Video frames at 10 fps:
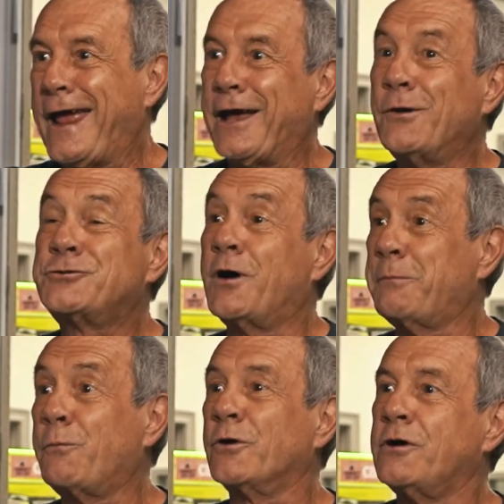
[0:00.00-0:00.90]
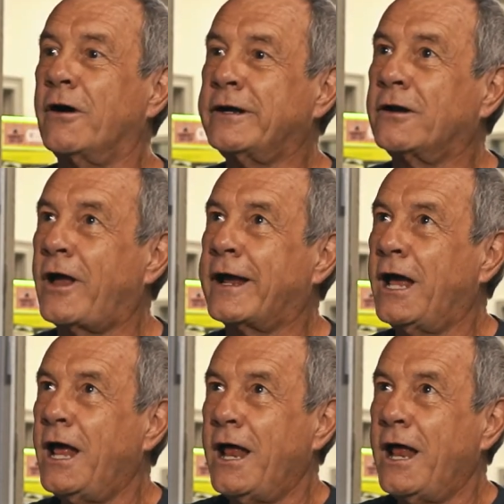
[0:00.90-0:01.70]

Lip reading: And so we're talking like